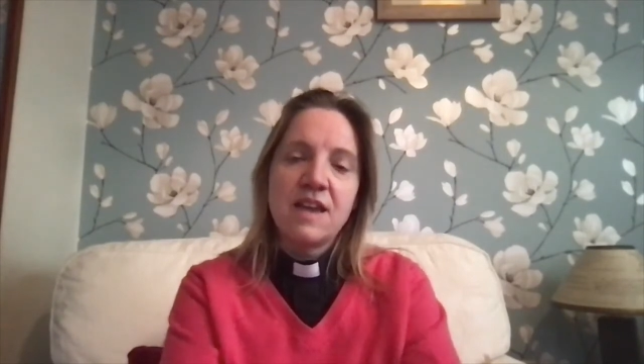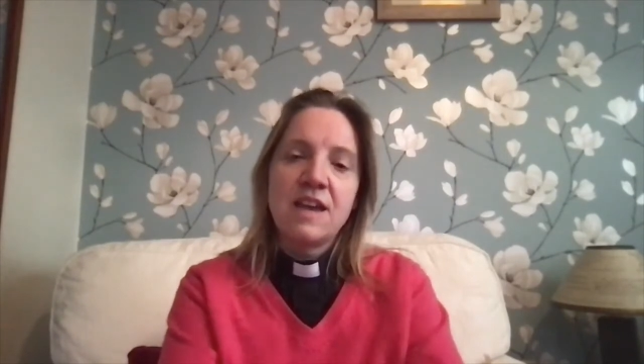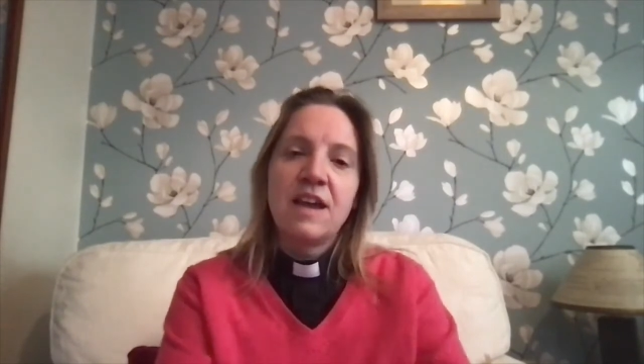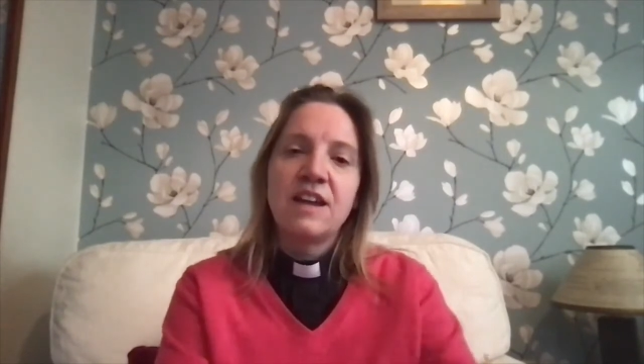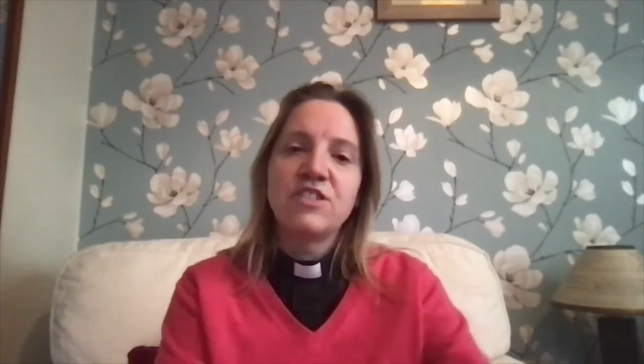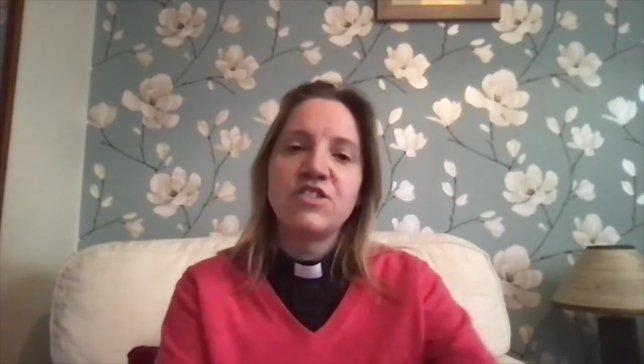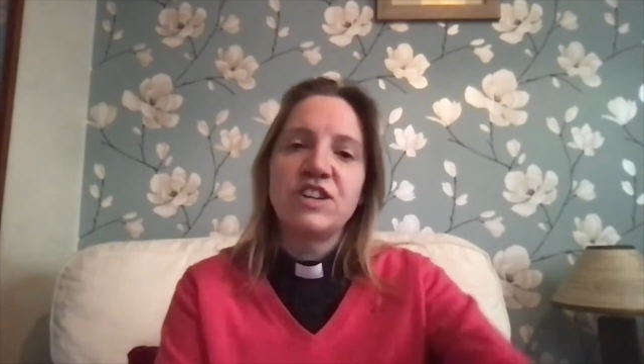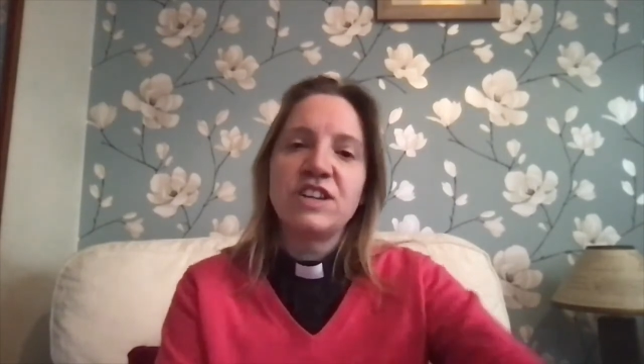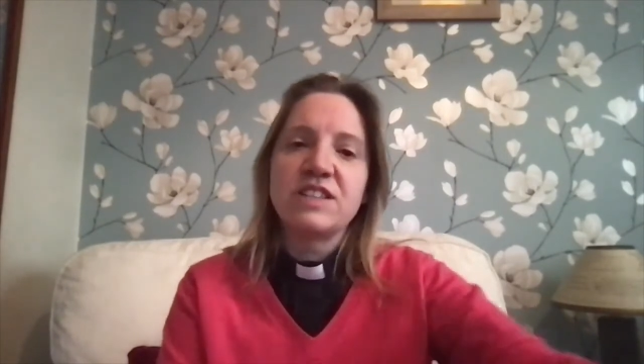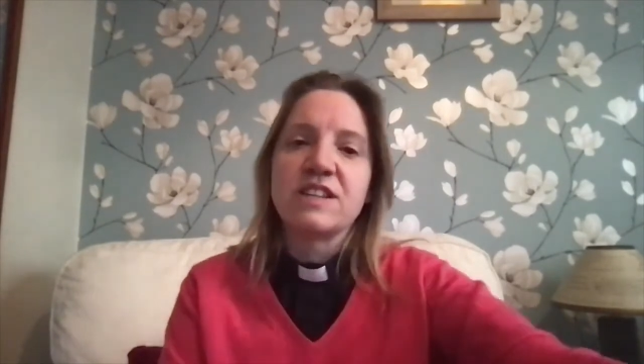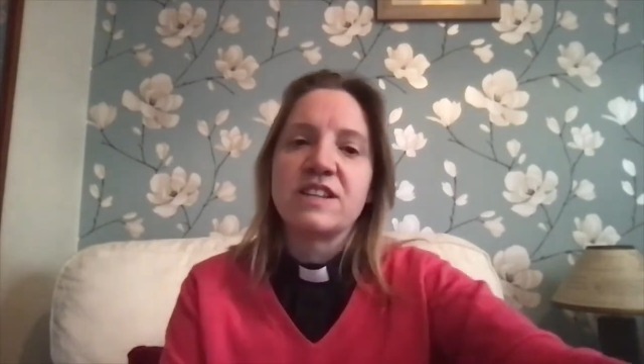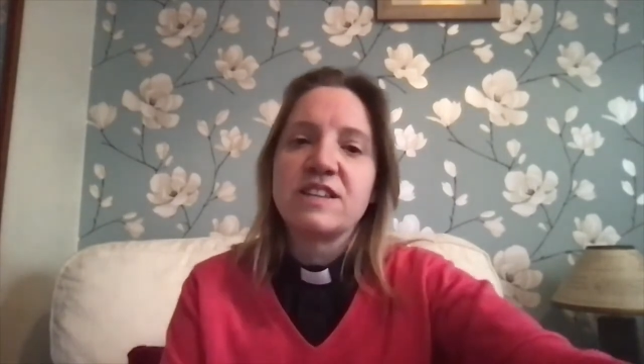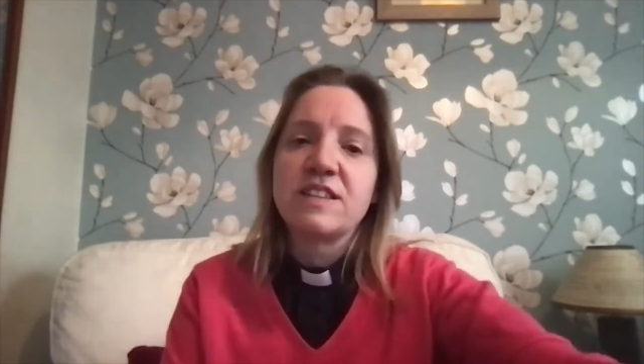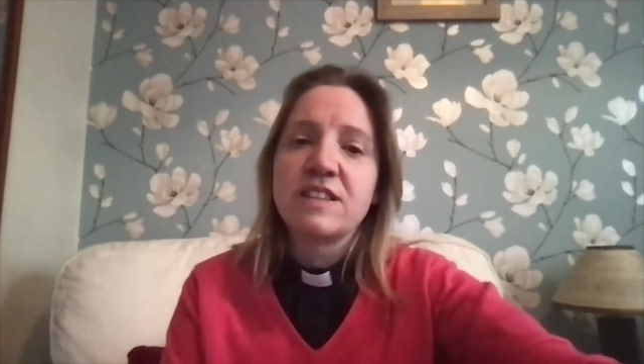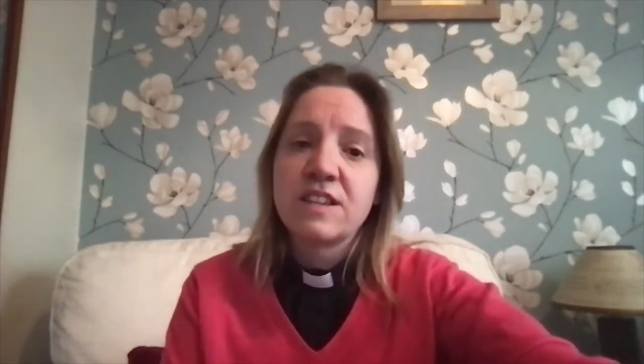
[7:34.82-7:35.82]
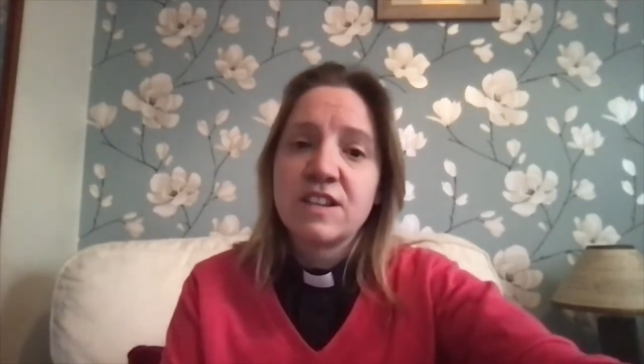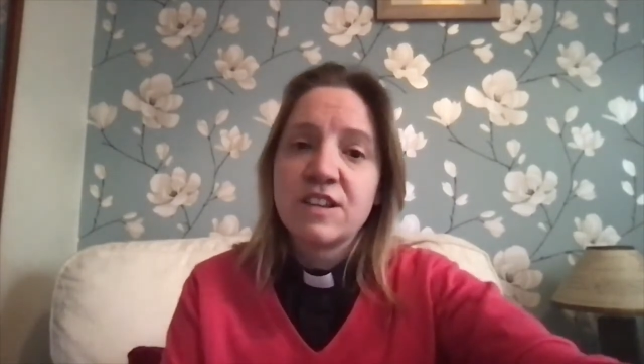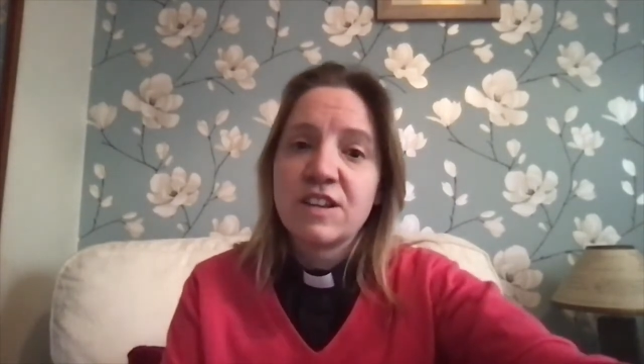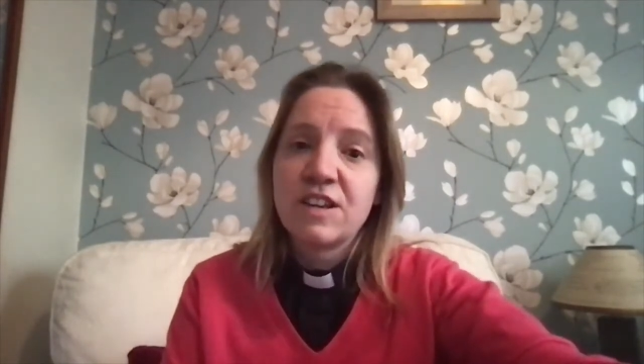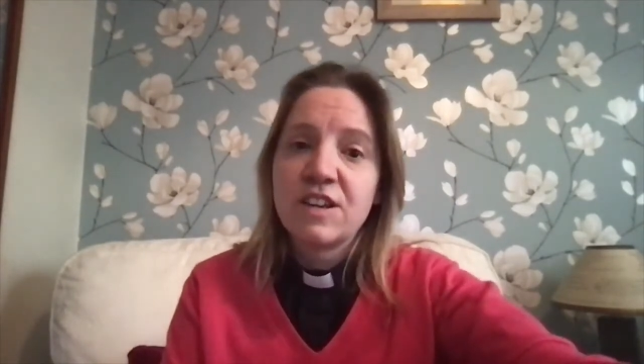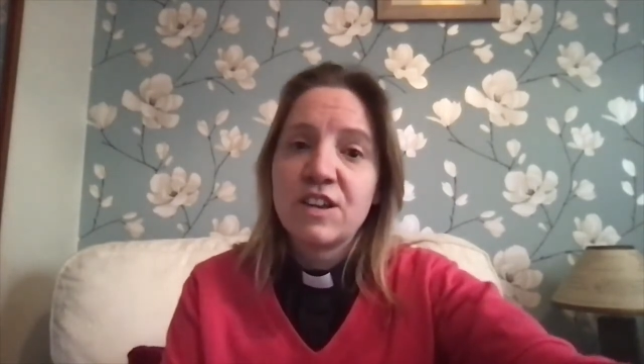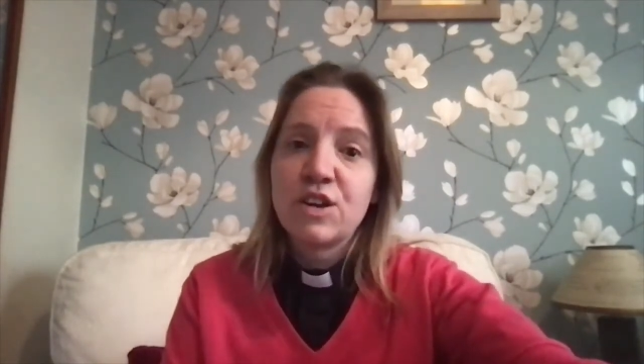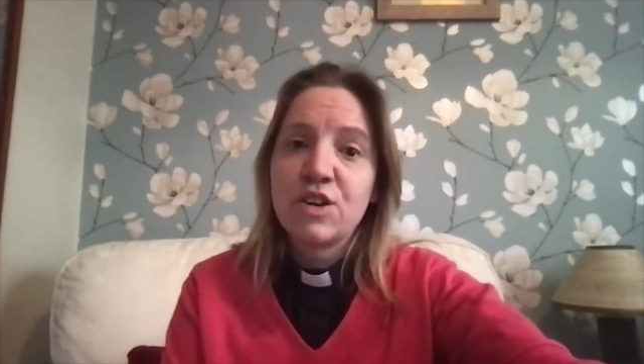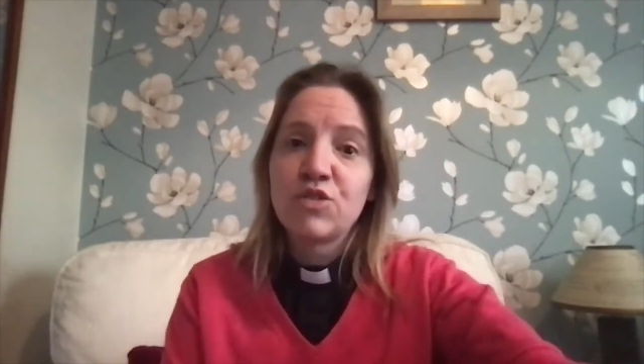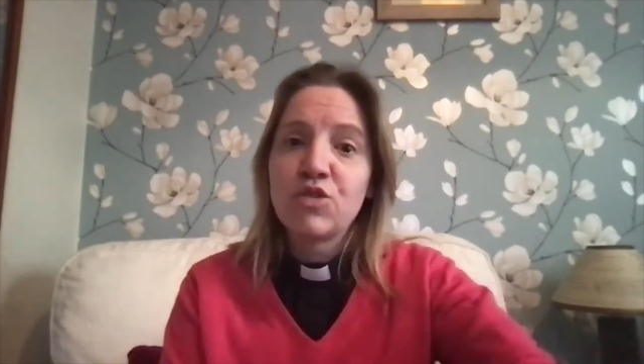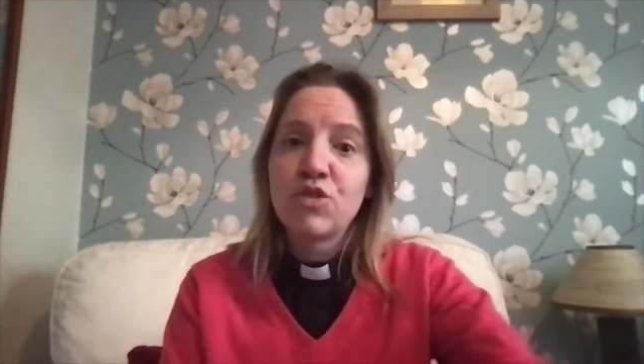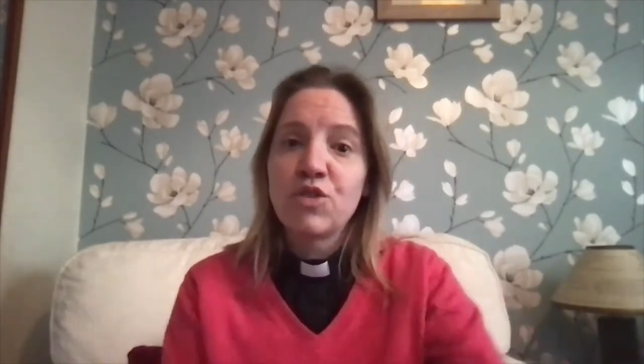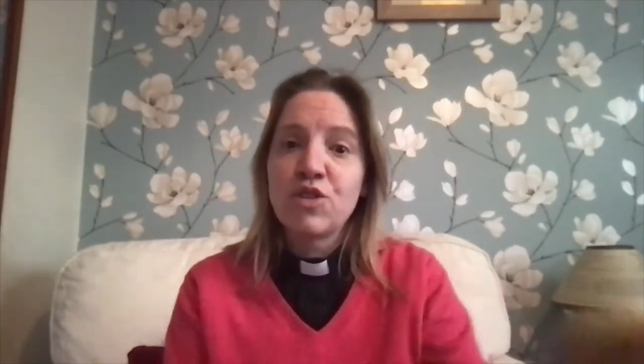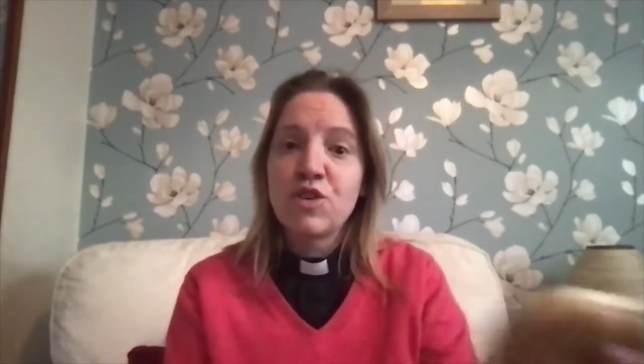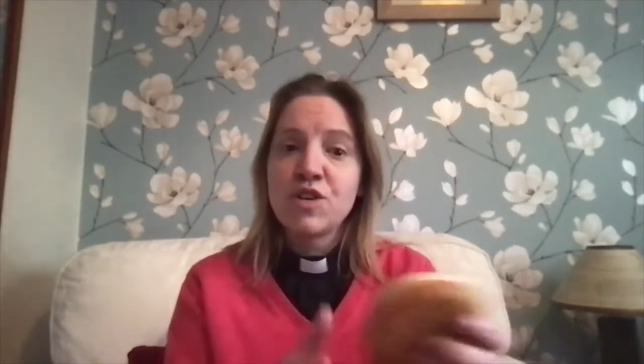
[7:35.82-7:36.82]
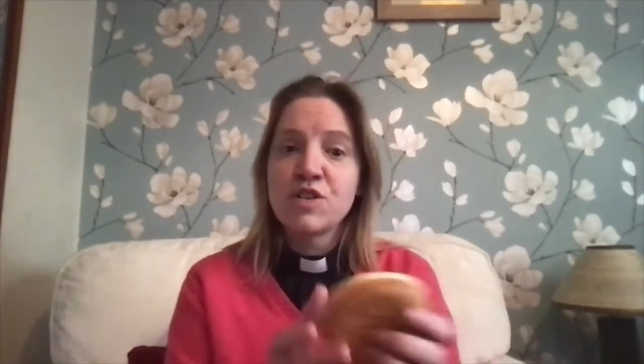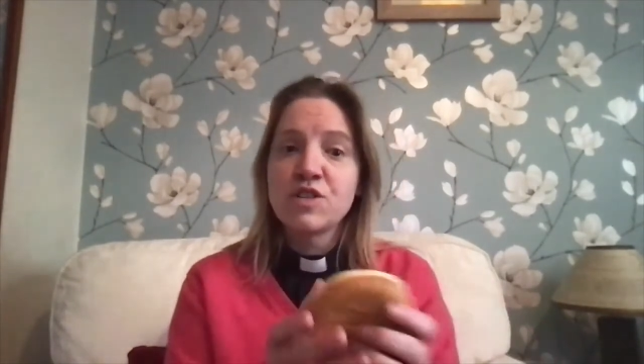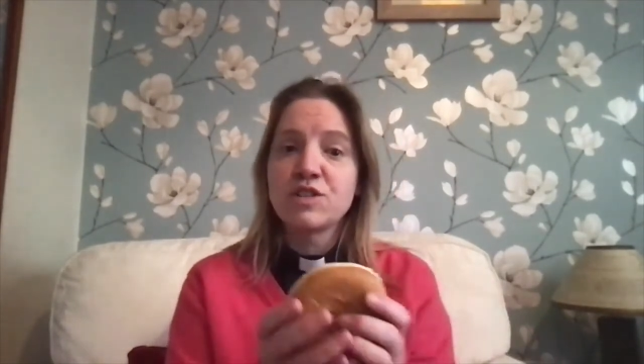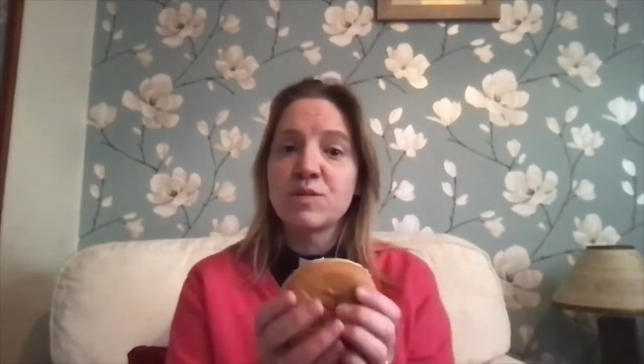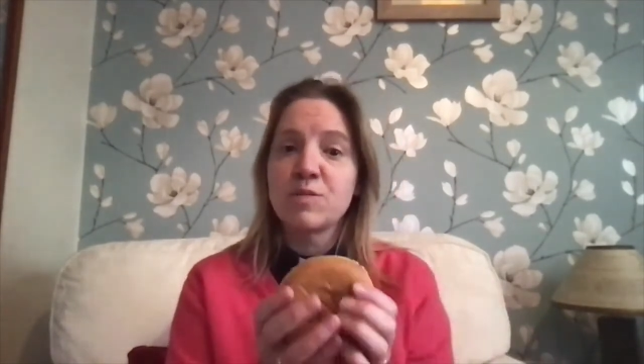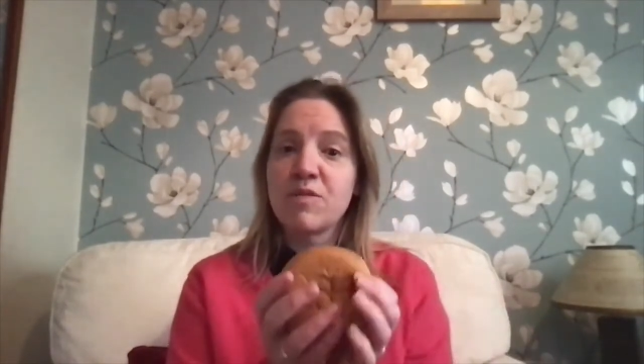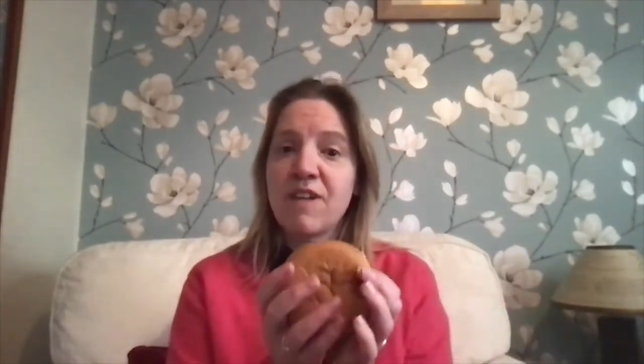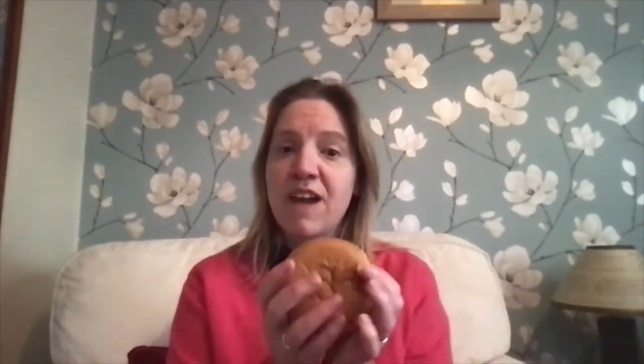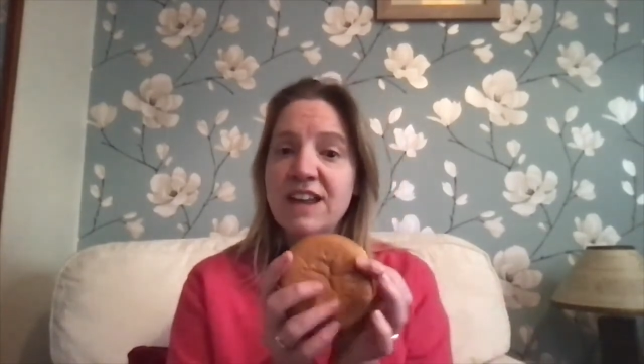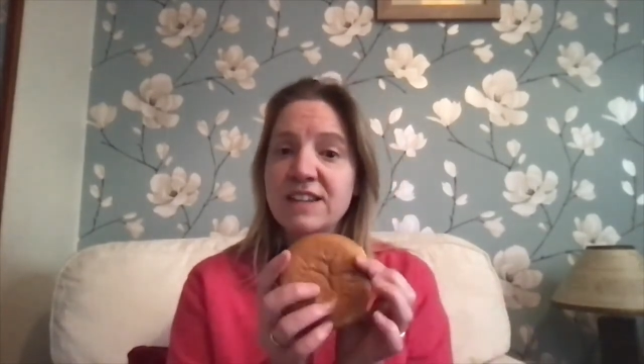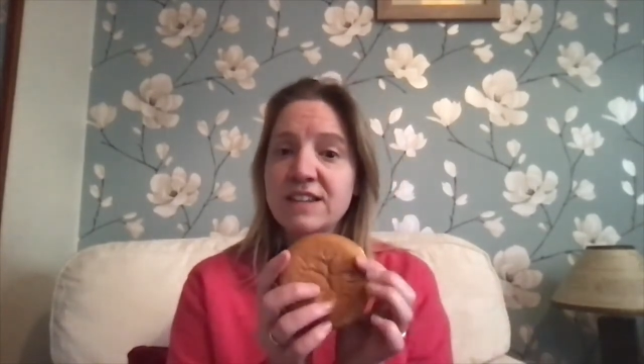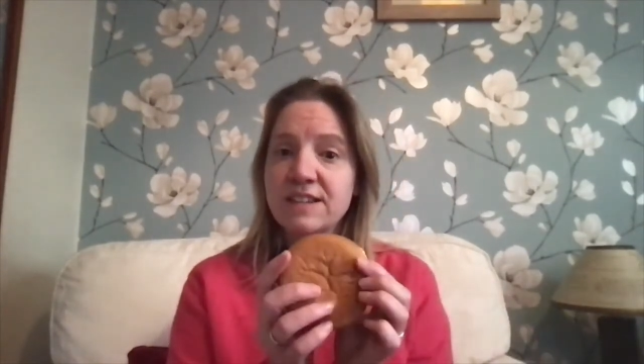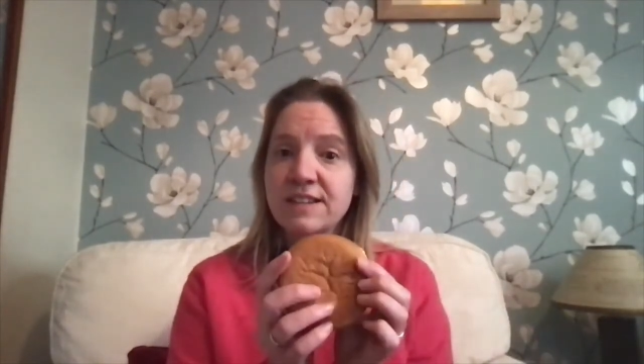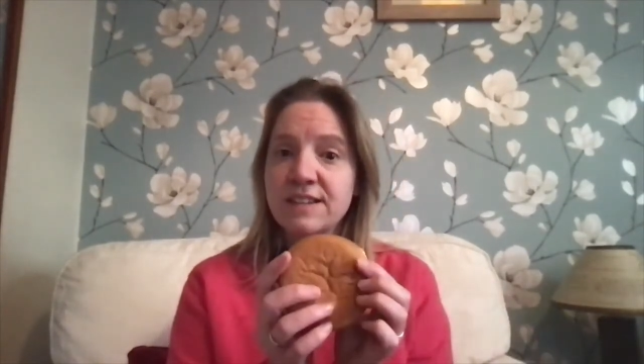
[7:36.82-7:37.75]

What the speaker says: And Jesus took some bread